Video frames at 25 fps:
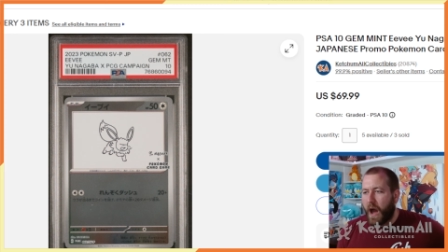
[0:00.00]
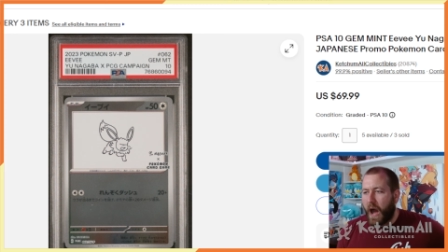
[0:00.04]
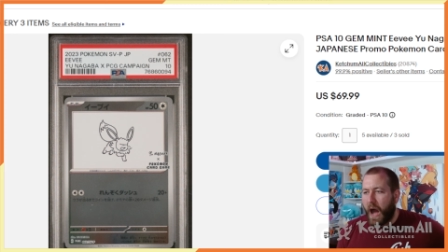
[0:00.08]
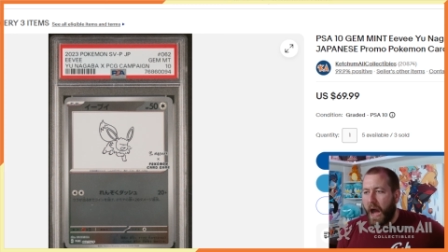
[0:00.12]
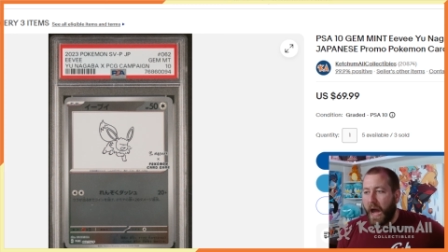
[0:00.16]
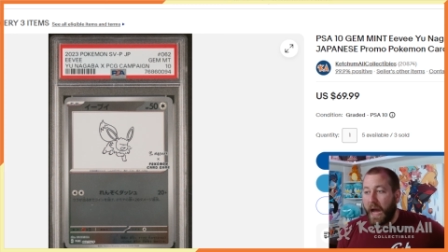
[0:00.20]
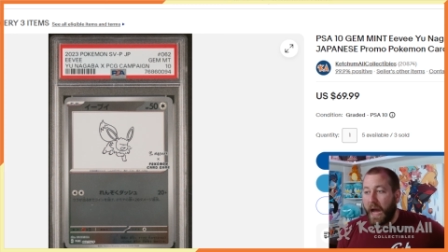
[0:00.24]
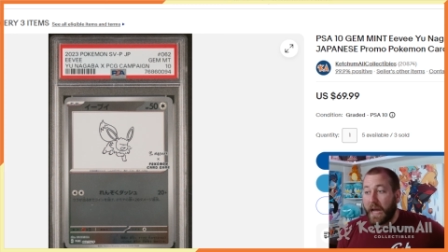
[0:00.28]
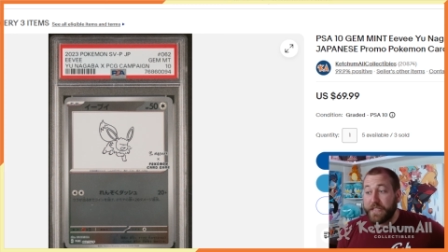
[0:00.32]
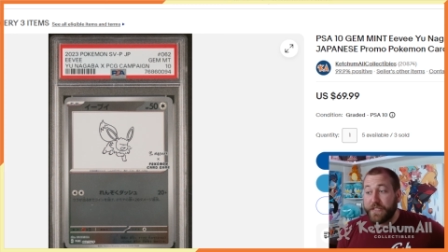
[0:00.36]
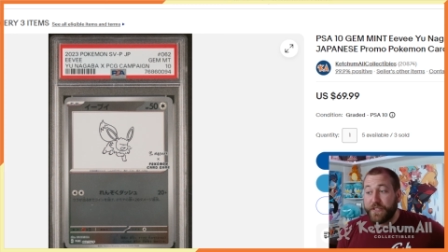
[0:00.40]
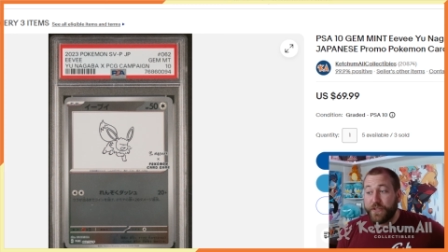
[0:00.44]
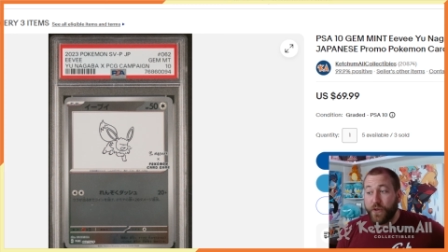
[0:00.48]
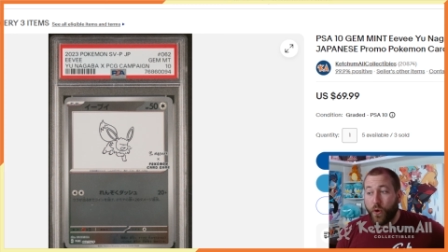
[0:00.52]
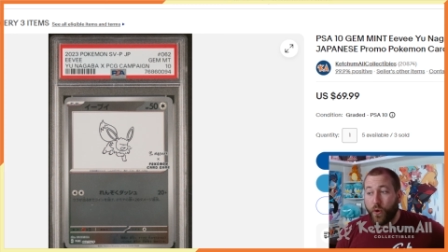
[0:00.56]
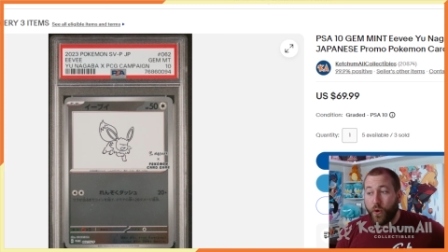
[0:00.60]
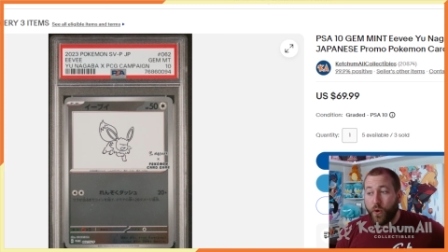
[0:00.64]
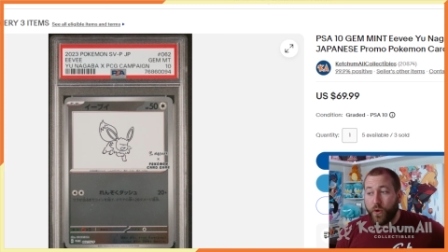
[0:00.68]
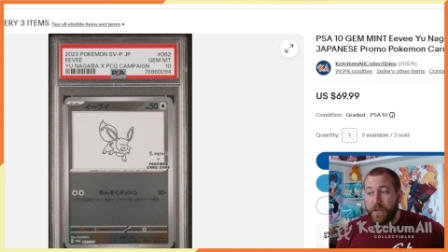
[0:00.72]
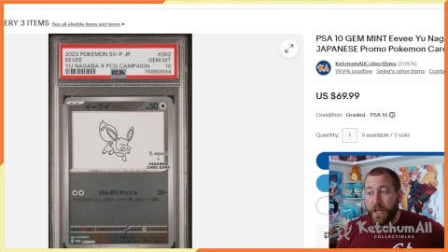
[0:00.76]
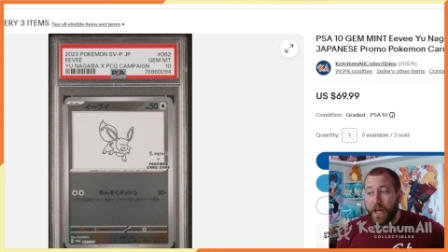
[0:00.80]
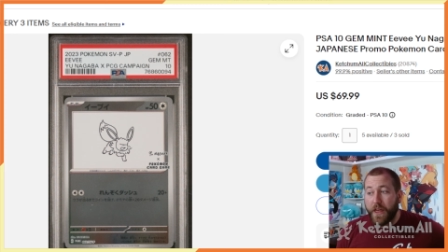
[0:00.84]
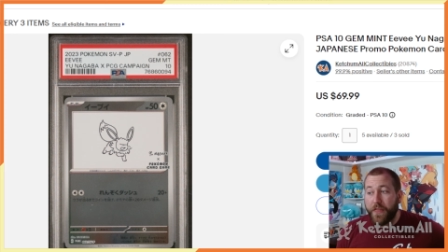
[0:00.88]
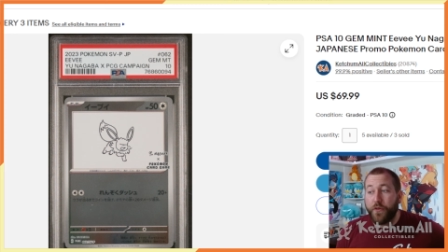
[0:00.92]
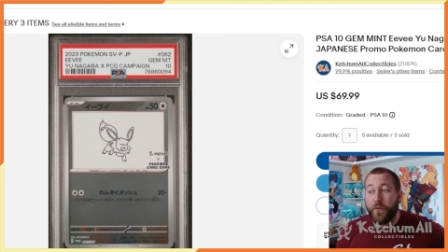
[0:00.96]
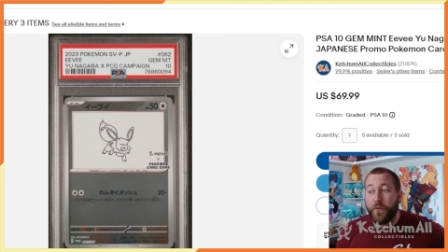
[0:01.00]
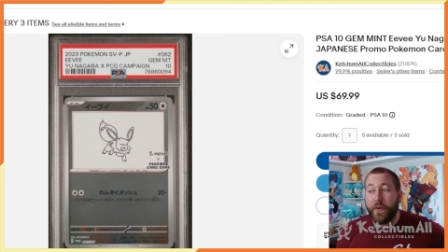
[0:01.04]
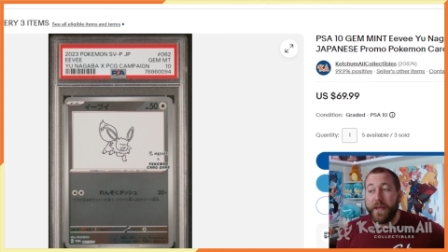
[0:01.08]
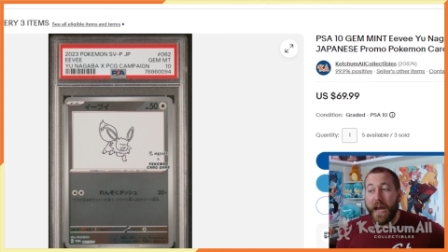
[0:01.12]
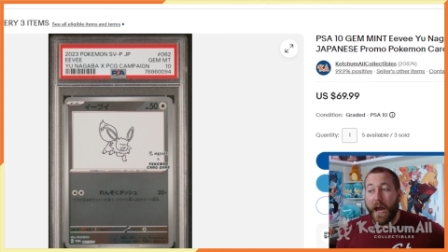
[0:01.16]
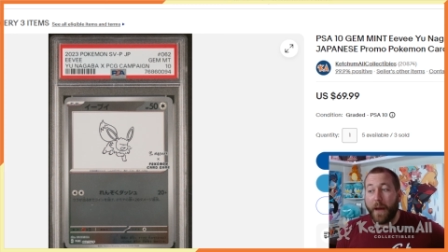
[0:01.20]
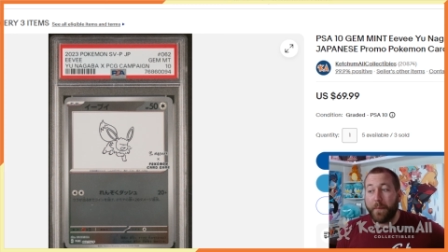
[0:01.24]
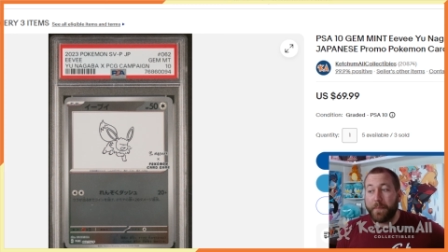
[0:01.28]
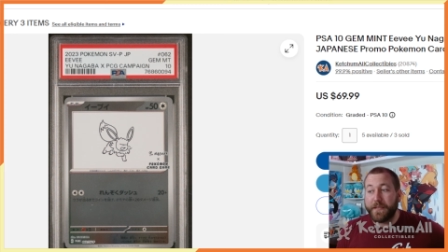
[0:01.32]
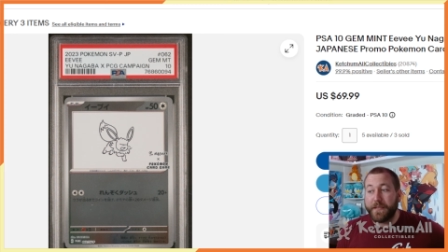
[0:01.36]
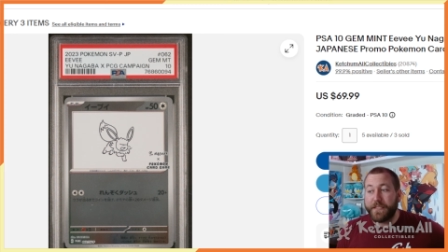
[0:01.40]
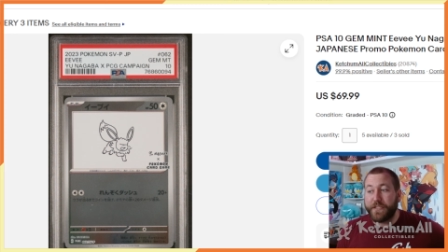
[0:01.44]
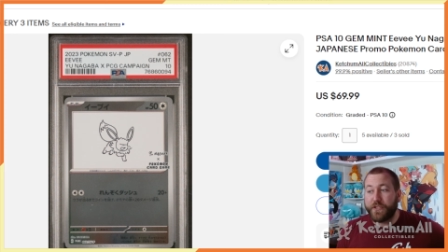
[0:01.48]
I sold three
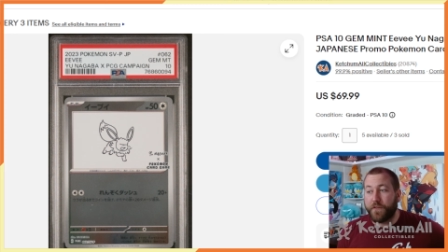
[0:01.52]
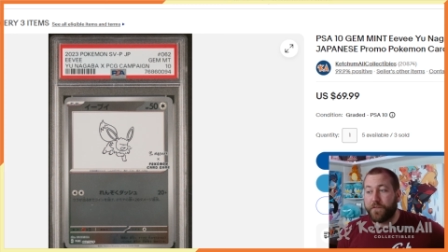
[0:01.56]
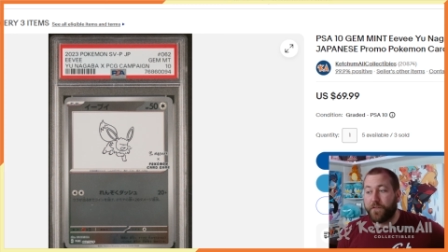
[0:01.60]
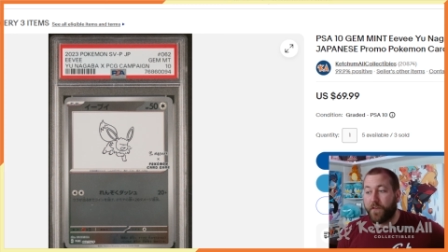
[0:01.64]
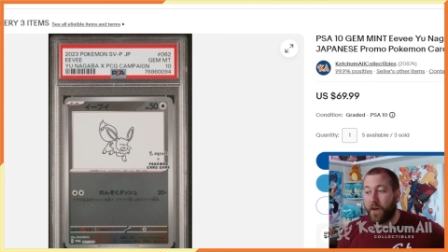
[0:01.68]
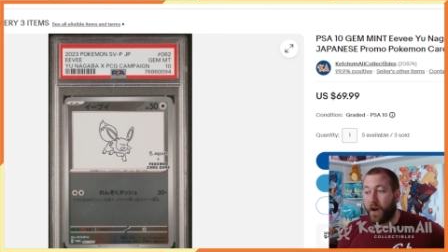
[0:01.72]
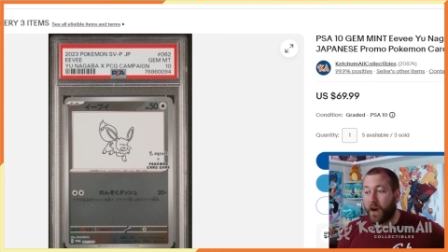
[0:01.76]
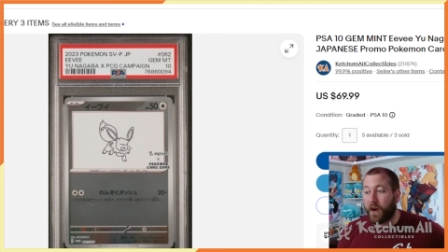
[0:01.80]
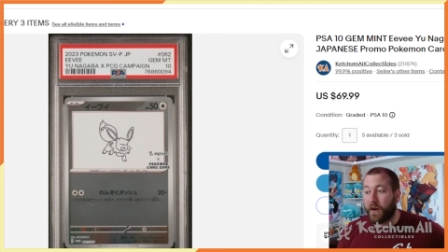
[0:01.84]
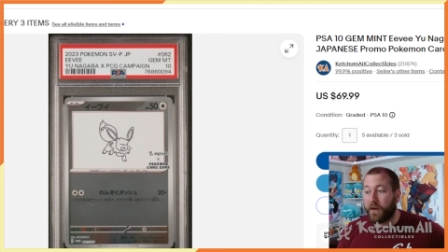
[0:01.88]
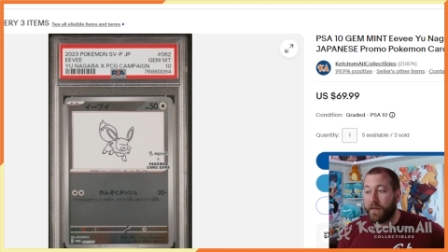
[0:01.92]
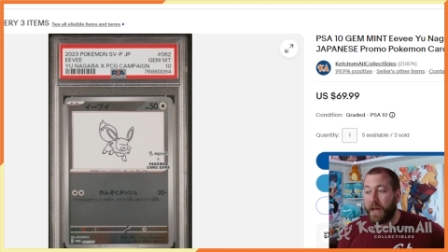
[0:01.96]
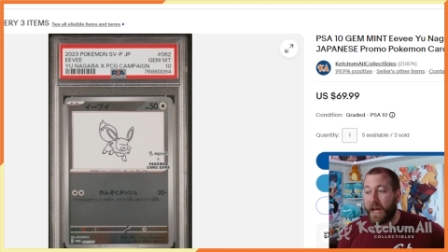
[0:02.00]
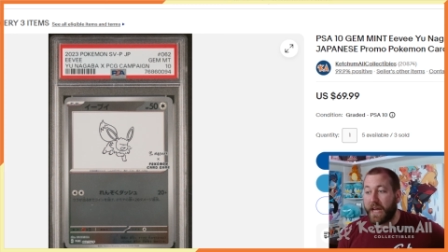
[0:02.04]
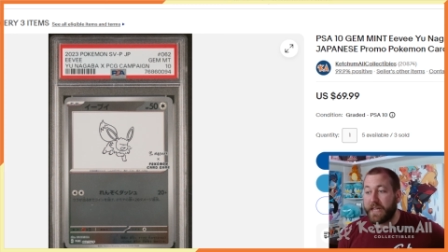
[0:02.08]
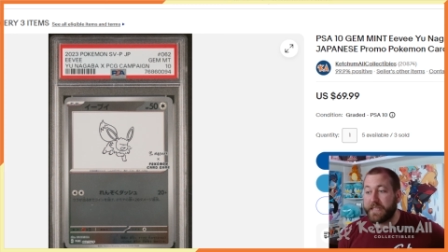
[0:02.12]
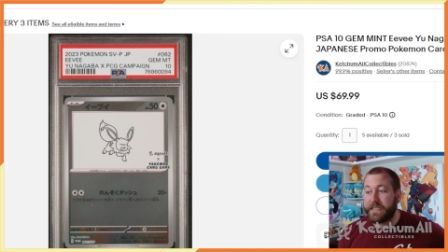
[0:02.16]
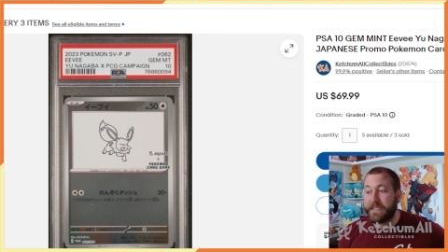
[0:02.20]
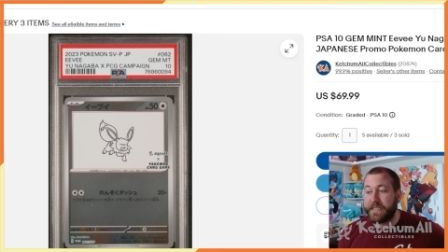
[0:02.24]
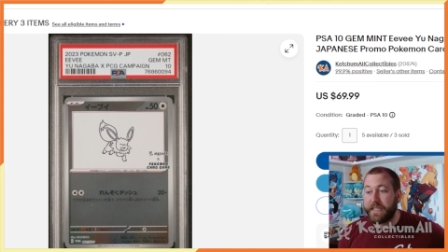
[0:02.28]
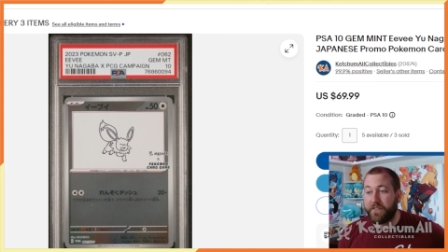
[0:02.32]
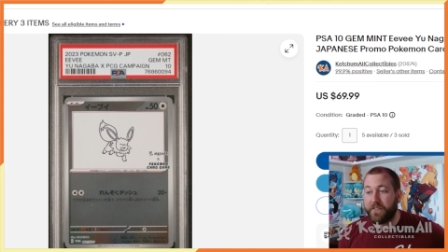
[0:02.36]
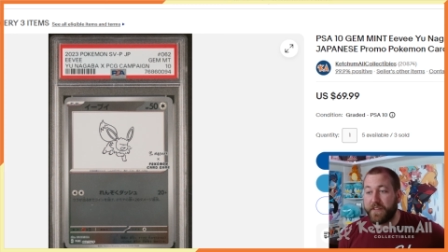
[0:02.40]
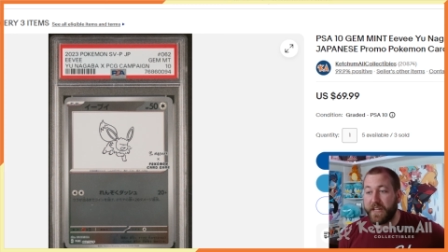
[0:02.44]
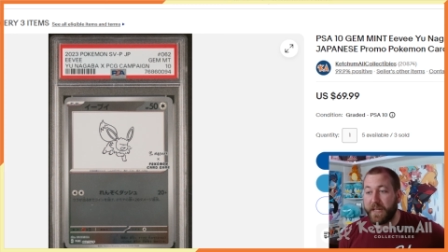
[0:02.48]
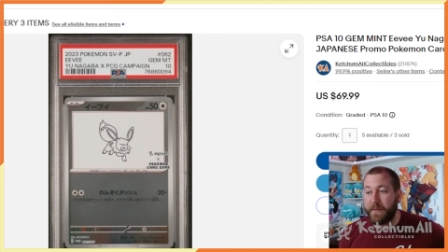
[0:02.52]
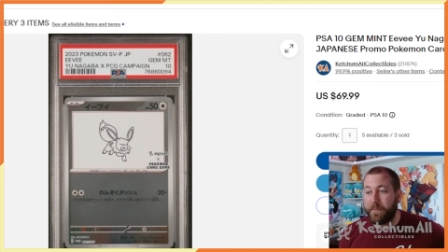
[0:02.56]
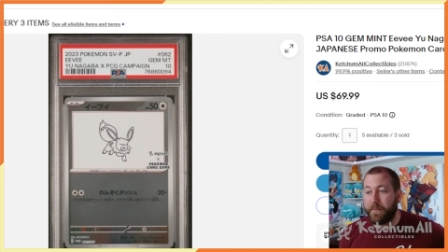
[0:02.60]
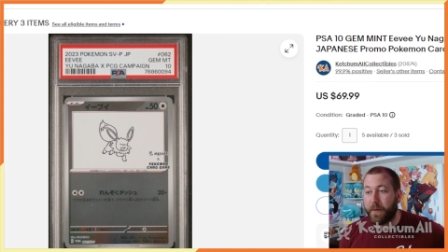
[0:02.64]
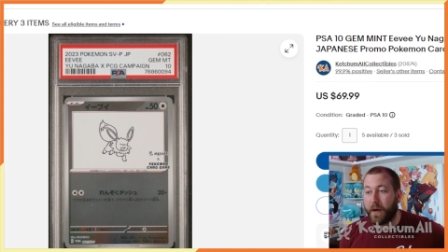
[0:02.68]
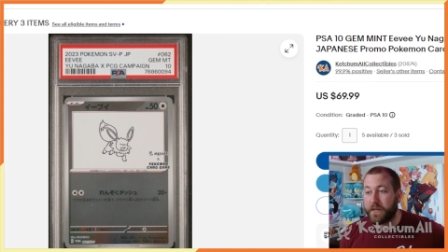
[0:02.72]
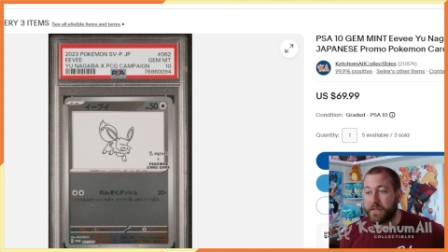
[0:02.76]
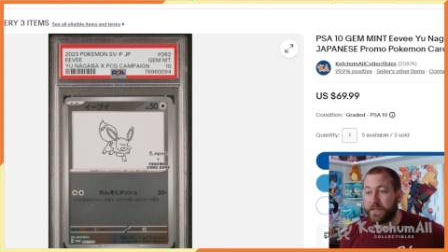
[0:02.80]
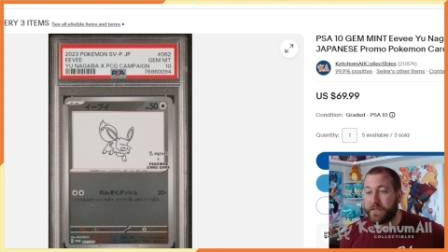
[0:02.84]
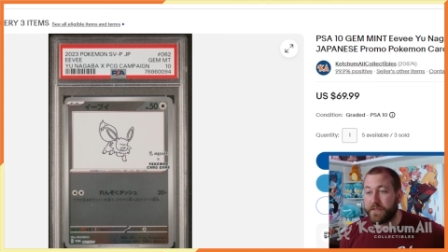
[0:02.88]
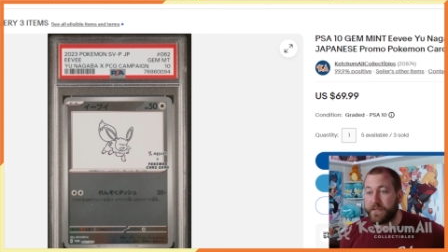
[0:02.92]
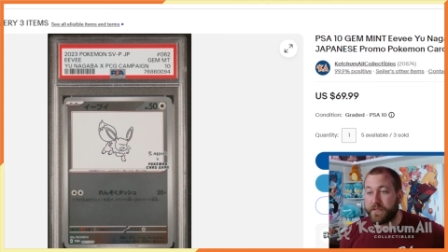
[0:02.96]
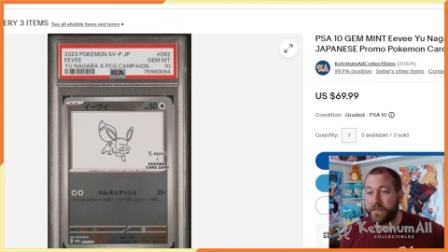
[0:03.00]
copies so far at 70
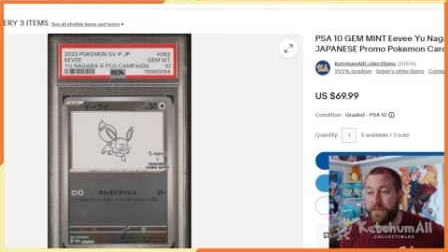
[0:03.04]
bucks.